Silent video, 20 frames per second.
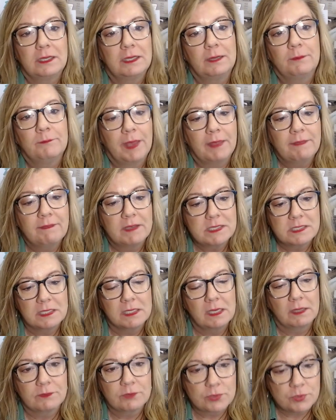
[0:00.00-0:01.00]
and they
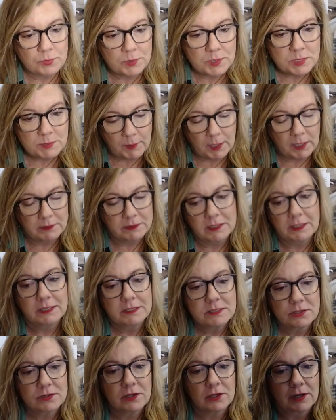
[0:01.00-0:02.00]
see others
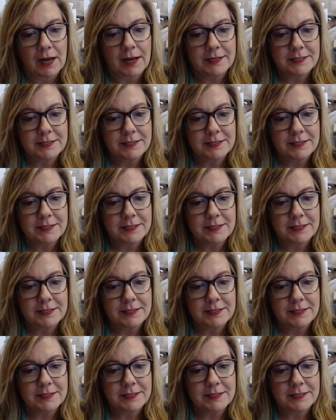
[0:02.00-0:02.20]
responding to their